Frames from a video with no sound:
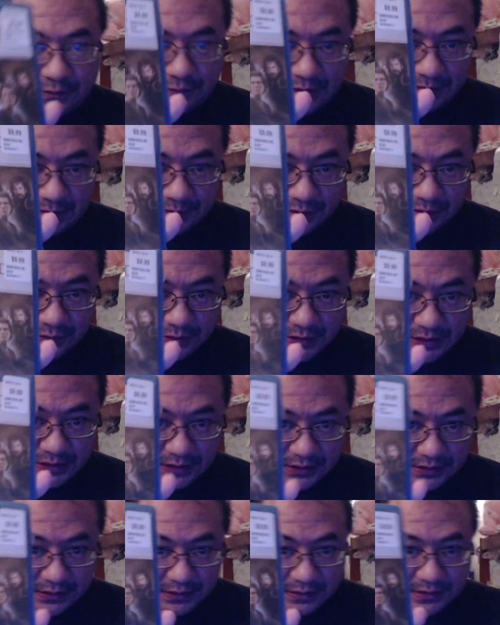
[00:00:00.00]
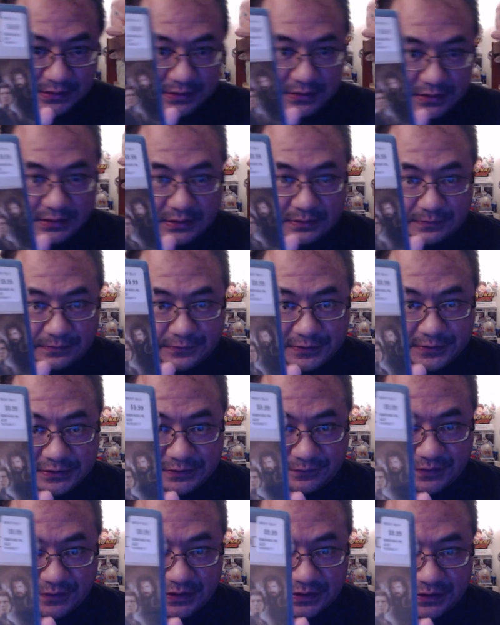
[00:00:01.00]
Robin Hood,
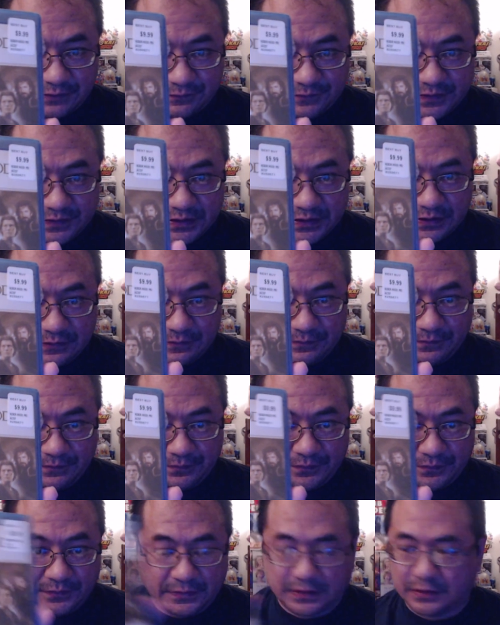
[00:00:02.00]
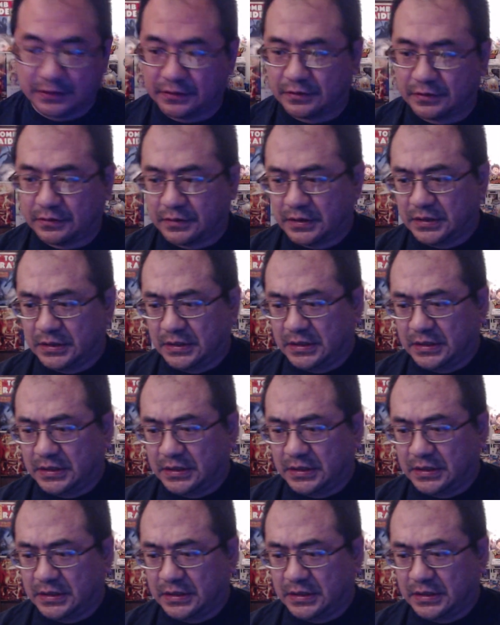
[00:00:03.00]
Prince of Thieves, you know,